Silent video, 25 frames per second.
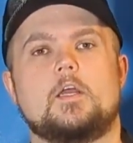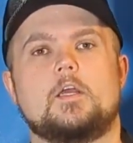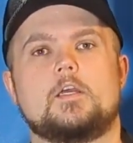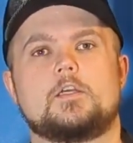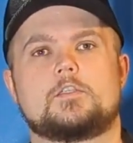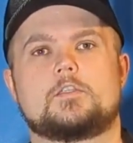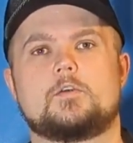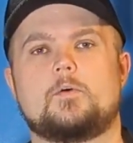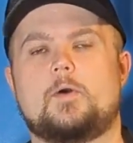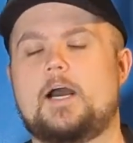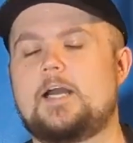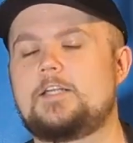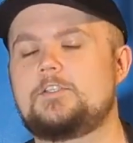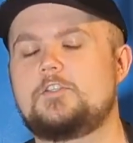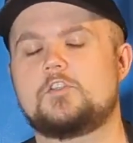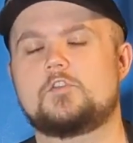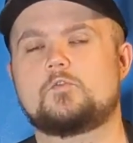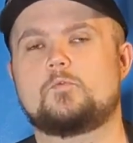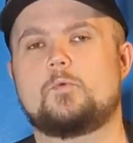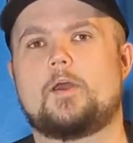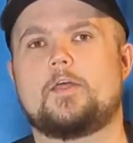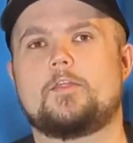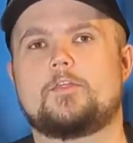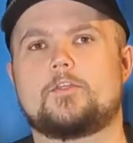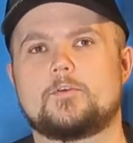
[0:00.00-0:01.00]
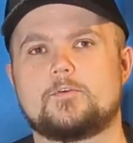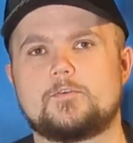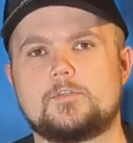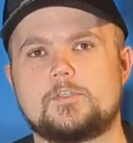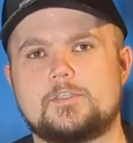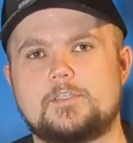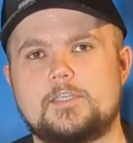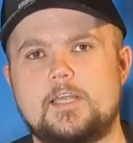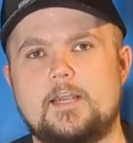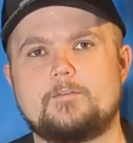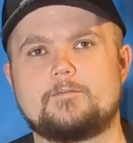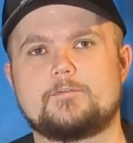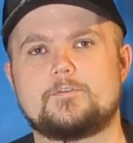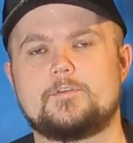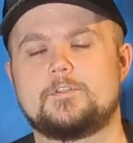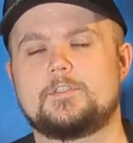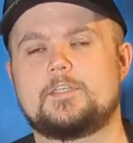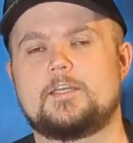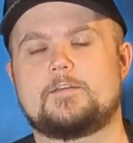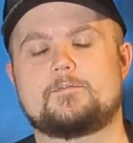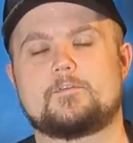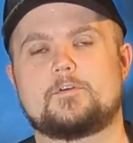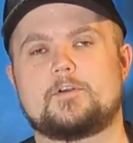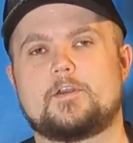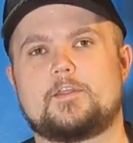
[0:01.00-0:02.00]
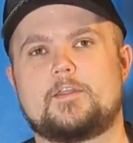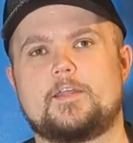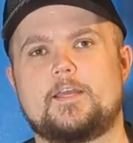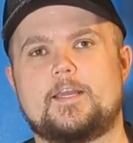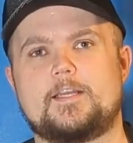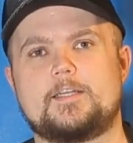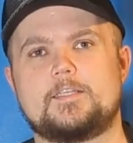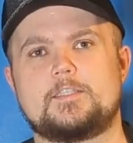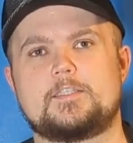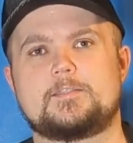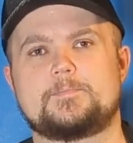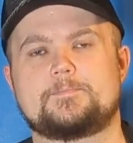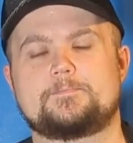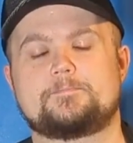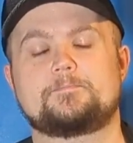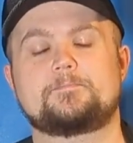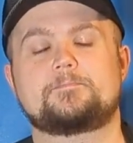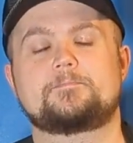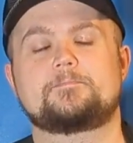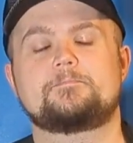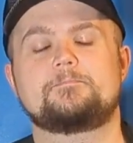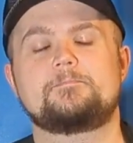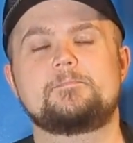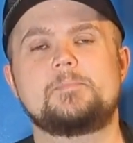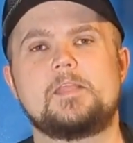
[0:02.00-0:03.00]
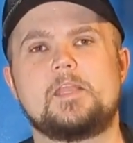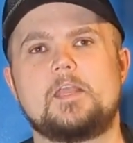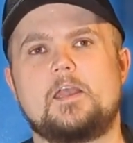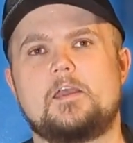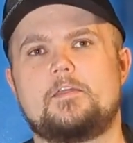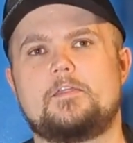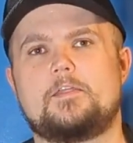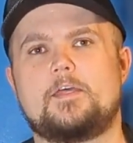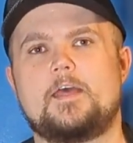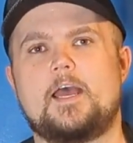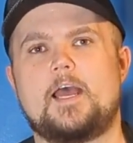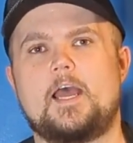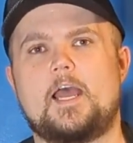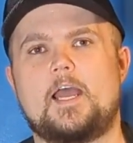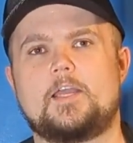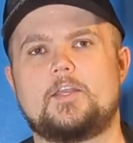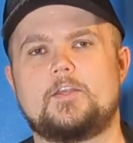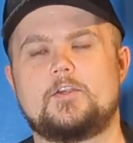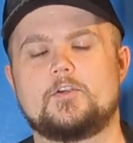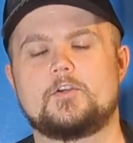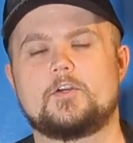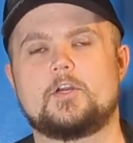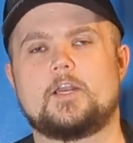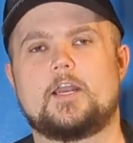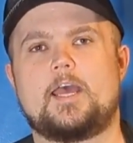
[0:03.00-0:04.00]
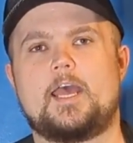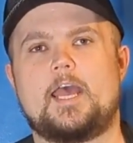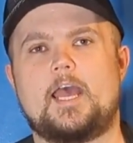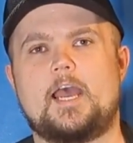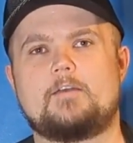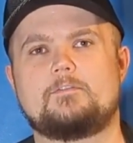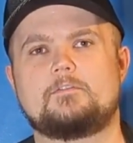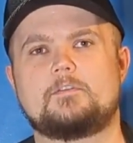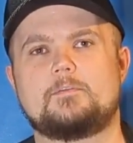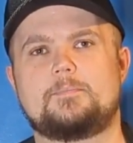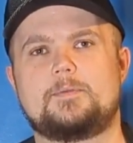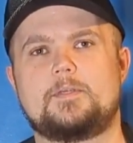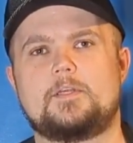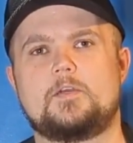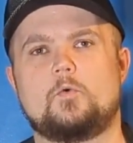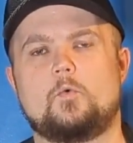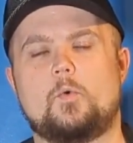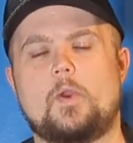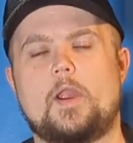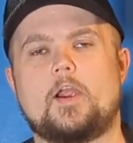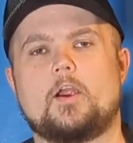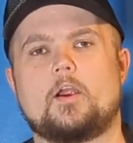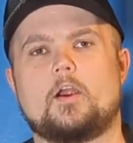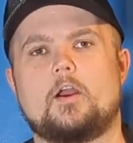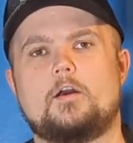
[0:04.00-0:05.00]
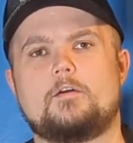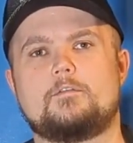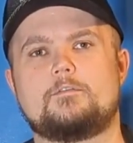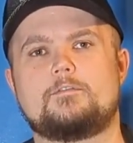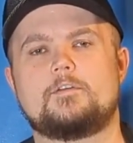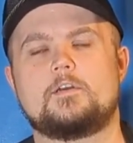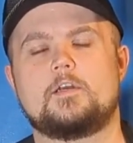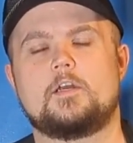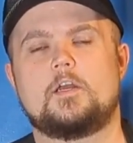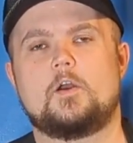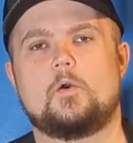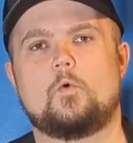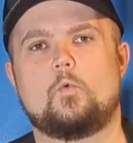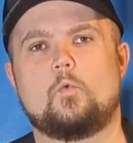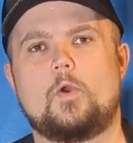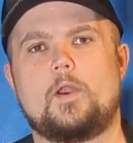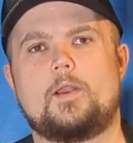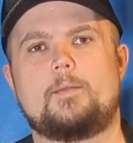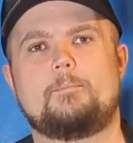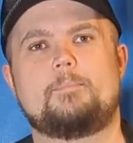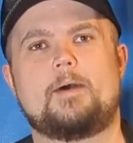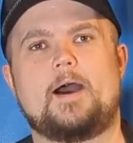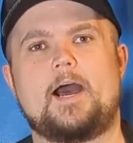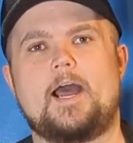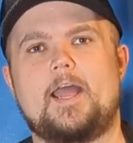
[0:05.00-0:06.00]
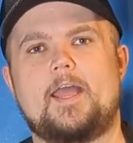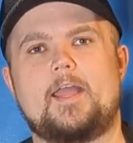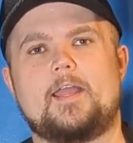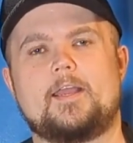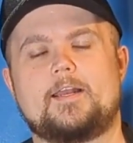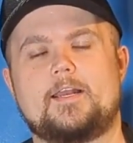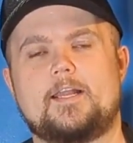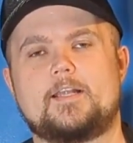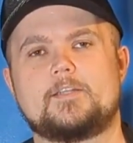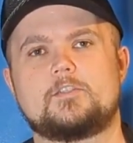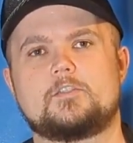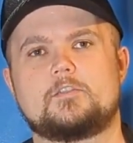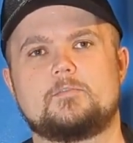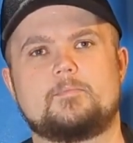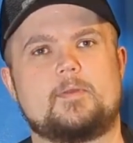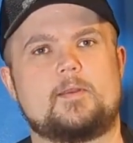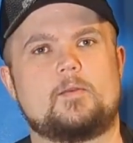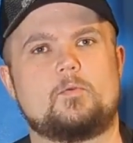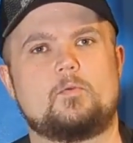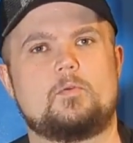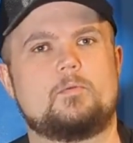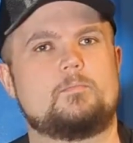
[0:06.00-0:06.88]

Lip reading: So I just went through several different things that you're going to have to be aware of when buying an instrument.